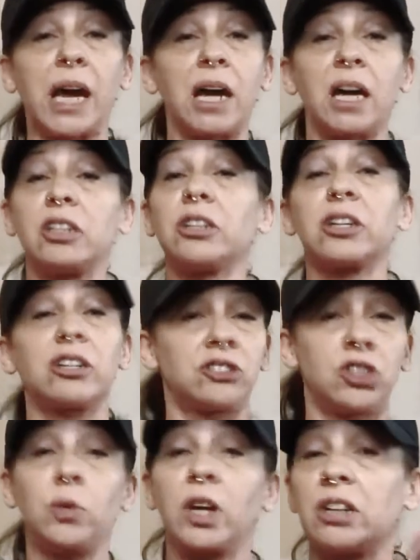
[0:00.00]
100 or
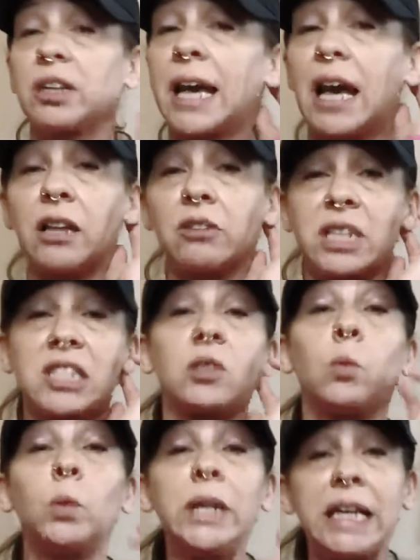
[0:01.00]
200 calories a
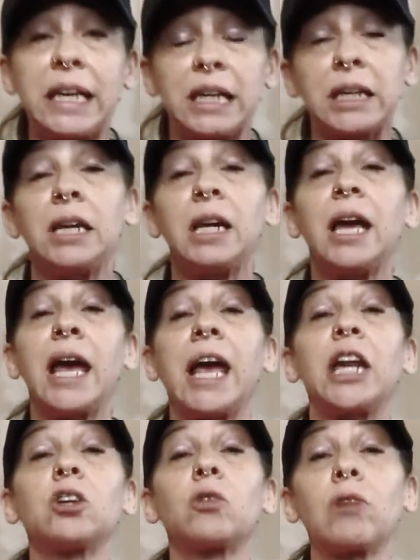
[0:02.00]
week
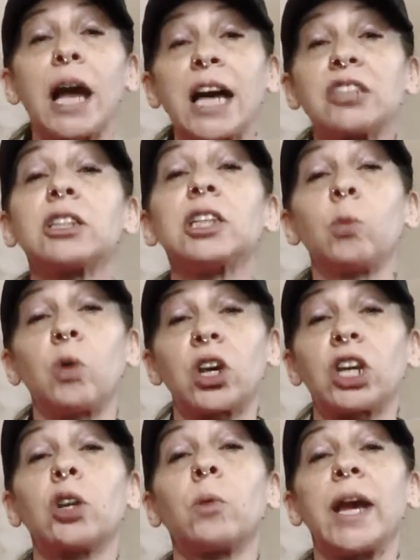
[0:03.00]
and gradually
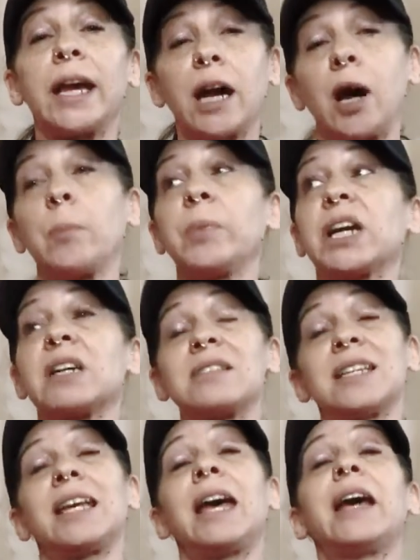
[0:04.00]
work your way up, because
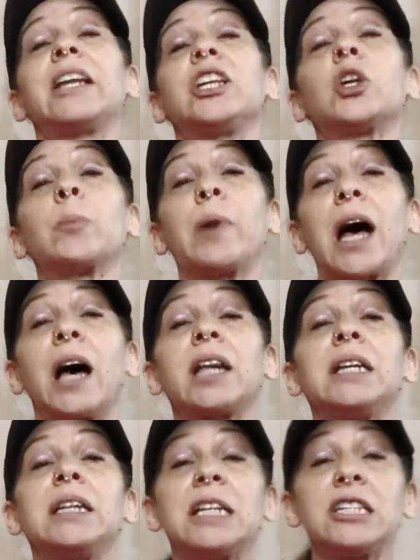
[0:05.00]
again, your
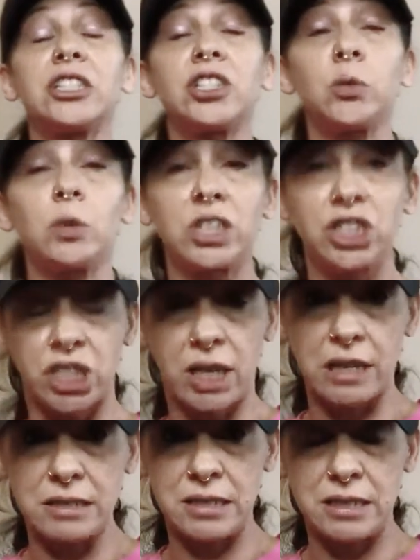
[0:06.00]
body needs to
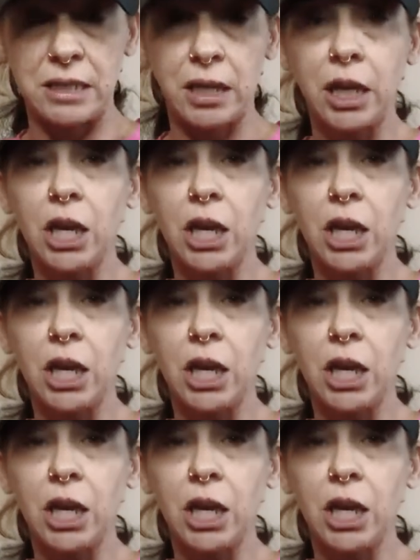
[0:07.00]
adjust.